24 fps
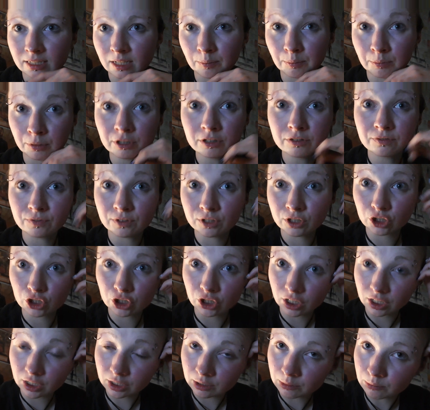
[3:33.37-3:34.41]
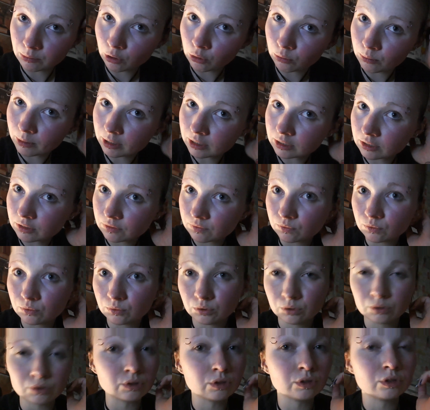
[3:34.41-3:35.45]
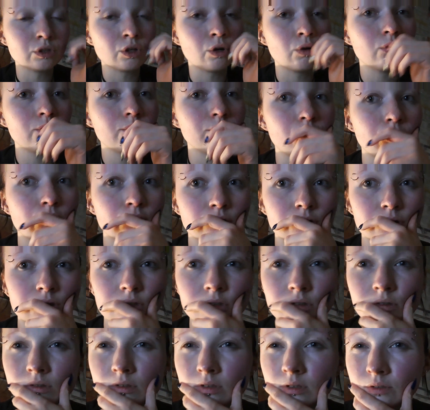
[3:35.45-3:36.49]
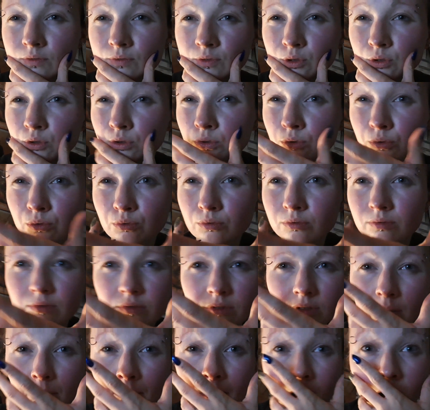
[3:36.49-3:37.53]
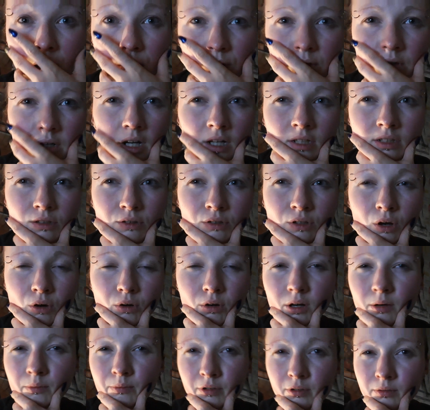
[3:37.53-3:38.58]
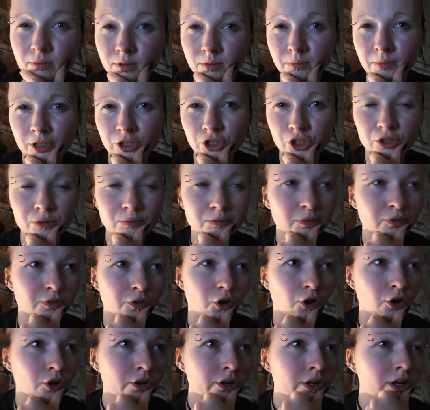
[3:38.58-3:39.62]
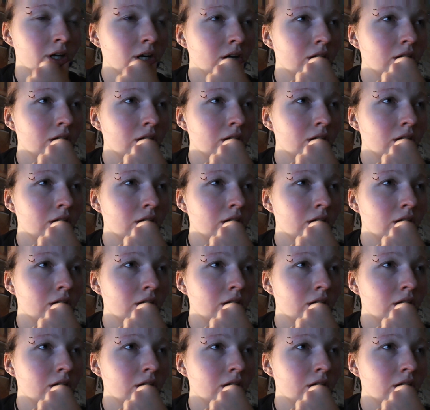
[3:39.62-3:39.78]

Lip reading: a print finisher at the moment. If you didn't know it, or if you knew somehow, I don't know. I probably mentioned before